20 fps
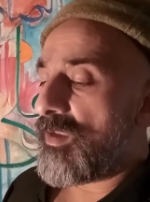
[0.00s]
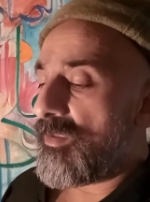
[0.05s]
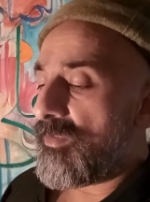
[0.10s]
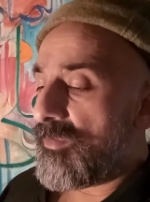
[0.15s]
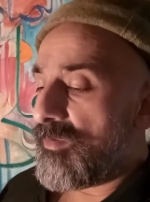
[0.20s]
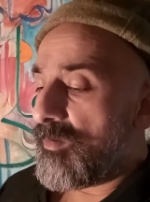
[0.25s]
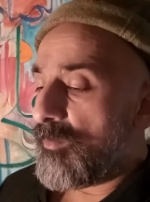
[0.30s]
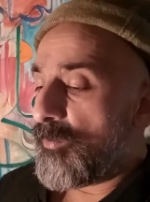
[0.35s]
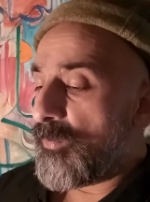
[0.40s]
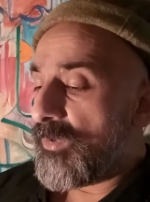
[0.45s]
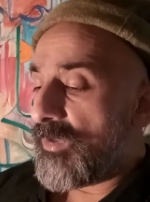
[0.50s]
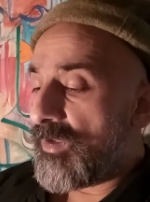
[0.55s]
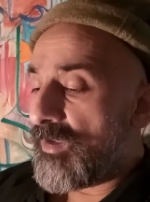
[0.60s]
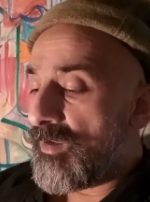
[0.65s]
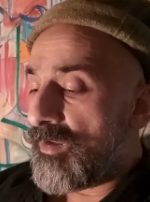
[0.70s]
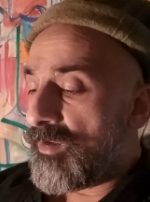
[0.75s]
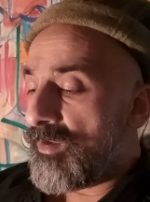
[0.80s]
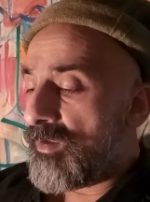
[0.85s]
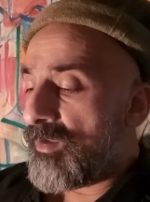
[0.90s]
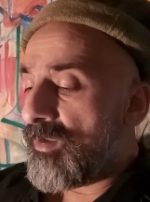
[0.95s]
and the
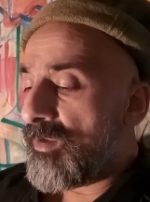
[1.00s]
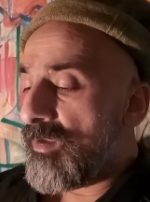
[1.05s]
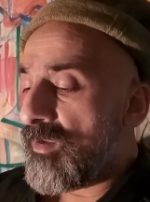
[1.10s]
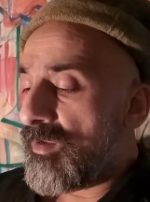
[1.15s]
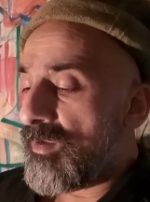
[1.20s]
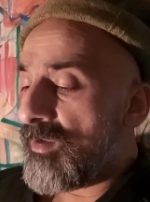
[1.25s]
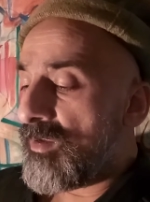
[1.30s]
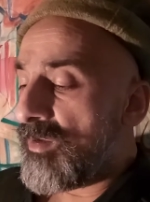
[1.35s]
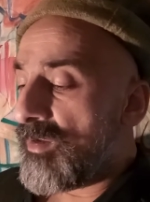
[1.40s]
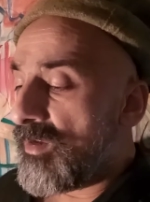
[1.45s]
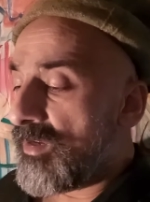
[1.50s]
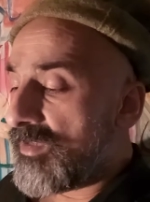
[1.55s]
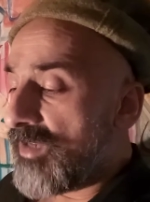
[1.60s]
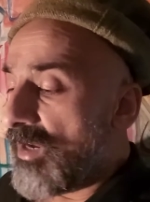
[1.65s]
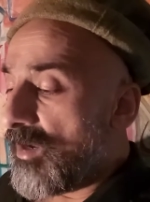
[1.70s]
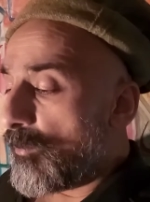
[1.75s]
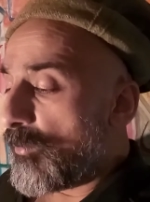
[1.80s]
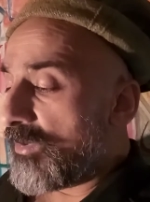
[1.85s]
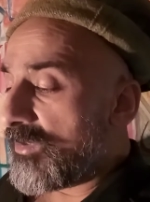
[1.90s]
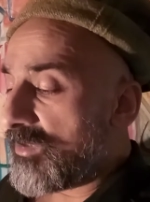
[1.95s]
blind.
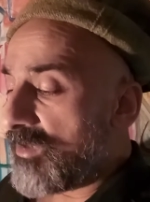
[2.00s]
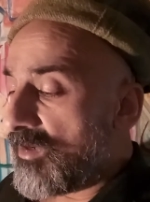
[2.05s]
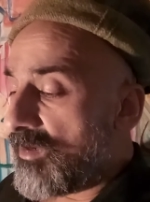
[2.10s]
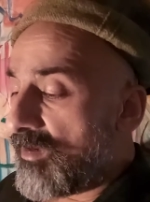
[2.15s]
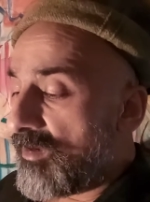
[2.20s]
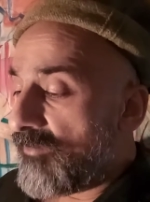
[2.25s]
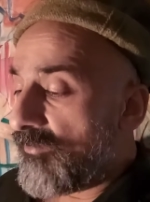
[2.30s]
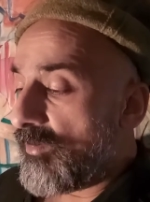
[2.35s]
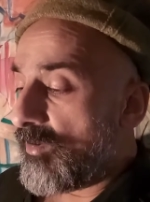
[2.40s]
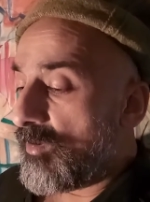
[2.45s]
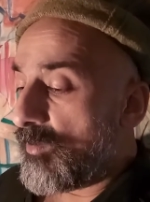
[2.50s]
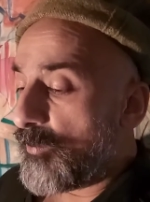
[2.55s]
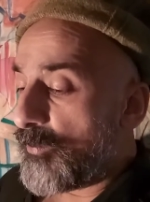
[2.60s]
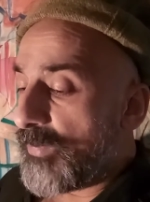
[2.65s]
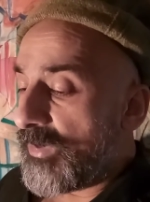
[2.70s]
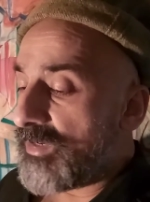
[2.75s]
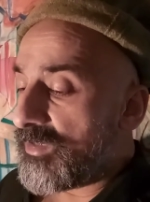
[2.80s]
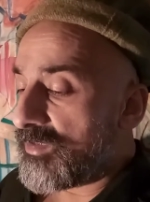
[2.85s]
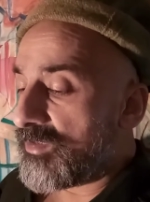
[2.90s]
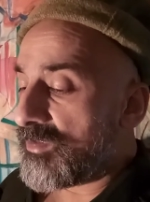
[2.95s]
Preserve your
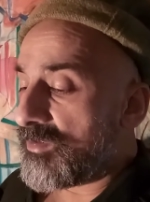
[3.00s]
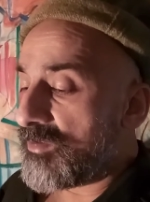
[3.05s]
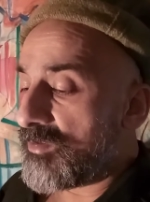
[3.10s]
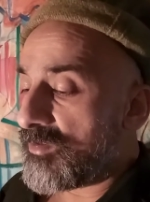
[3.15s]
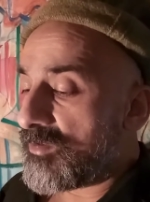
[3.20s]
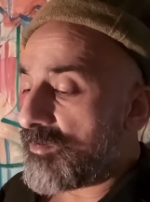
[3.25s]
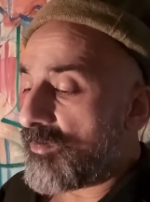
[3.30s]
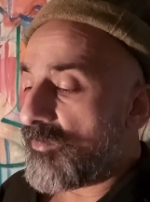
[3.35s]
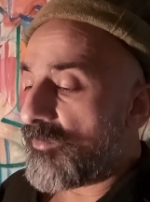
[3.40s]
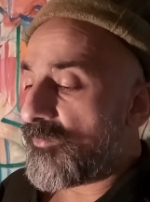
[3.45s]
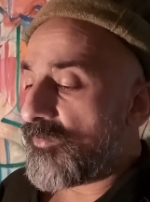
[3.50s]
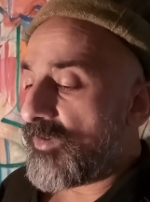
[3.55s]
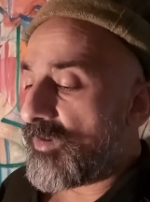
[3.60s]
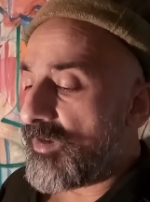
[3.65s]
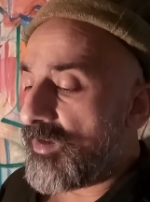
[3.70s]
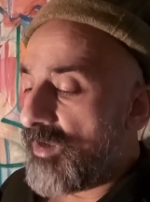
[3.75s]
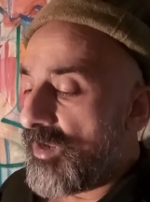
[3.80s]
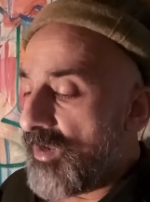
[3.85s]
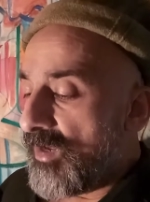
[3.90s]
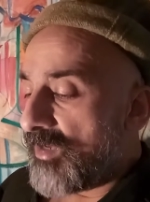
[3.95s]
patience so
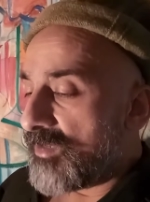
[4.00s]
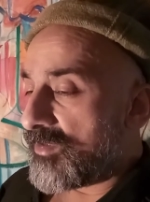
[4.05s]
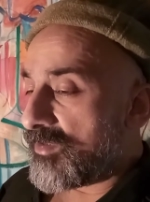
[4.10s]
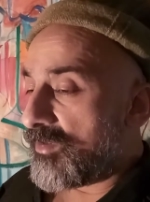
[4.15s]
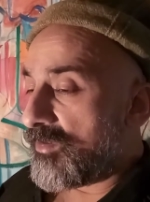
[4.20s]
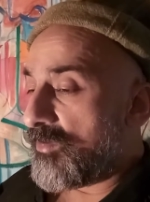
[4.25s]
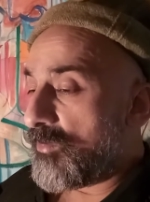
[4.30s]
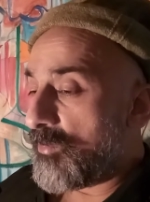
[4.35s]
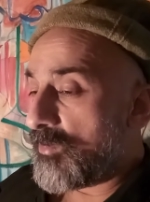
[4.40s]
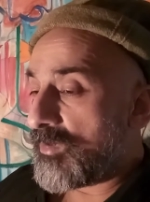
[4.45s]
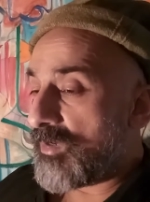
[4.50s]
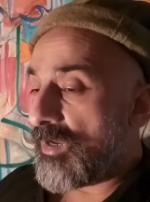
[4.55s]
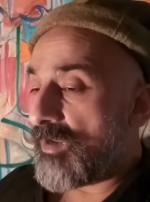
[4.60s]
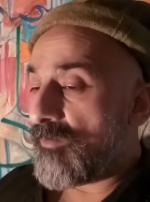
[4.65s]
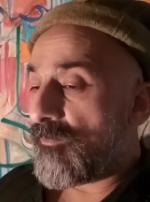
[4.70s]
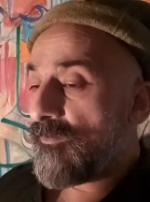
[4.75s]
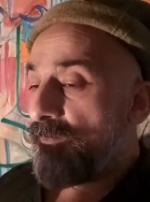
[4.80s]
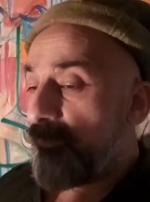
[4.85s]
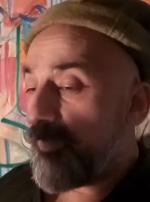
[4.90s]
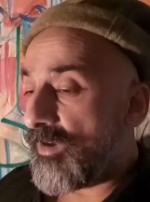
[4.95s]
far so you
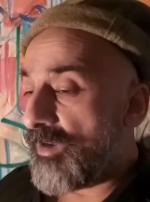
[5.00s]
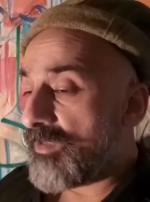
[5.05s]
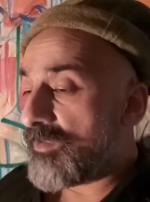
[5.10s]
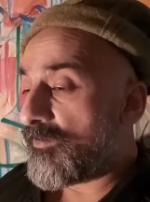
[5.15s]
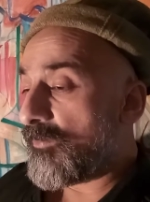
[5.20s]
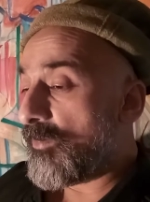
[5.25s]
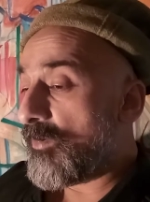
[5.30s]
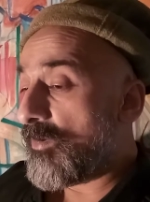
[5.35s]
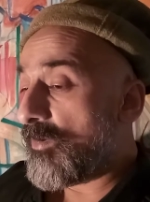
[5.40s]
can fight for